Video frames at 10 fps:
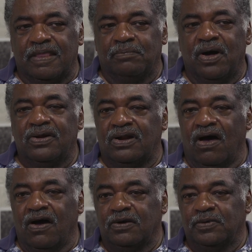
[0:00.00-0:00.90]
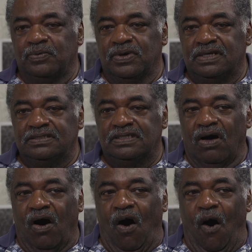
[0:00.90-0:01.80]
part of the argument was
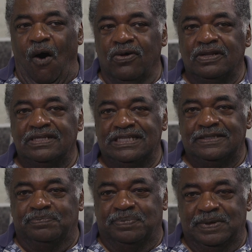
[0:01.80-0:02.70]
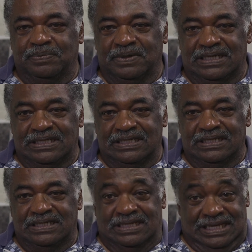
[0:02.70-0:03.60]
all of these people
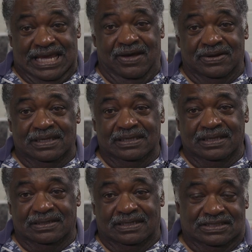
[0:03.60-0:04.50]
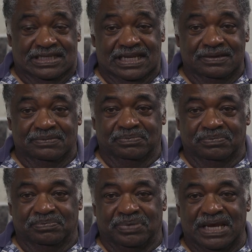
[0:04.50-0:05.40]
in the county, the state,
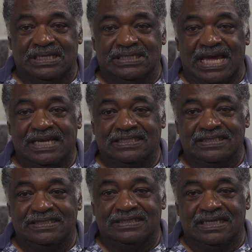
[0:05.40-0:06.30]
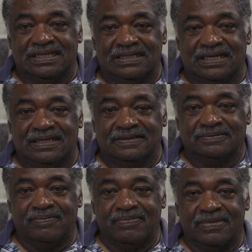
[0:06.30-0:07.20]
paid taxes, and
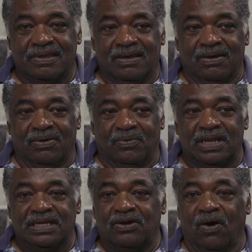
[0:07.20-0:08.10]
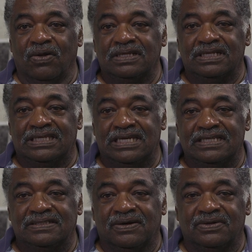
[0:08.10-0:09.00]
why didn't all of the
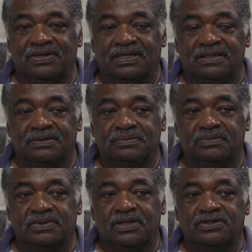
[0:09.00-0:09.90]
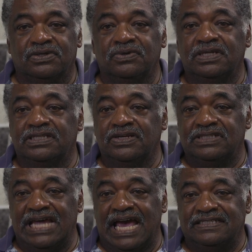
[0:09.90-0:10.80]
kids go to the school that their
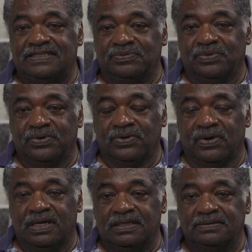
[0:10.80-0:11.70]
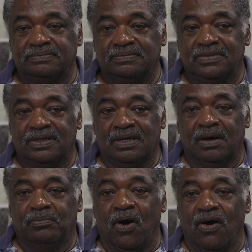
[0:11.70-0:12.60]
taxes were
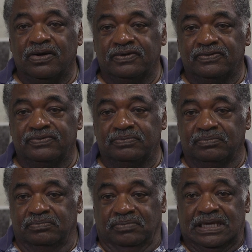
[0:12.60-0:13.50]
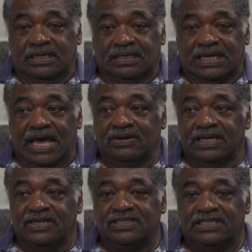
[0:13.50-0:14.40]
part of making the
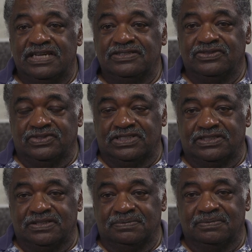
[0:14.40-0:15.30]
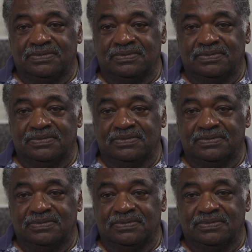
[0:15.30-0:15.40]
county educational system?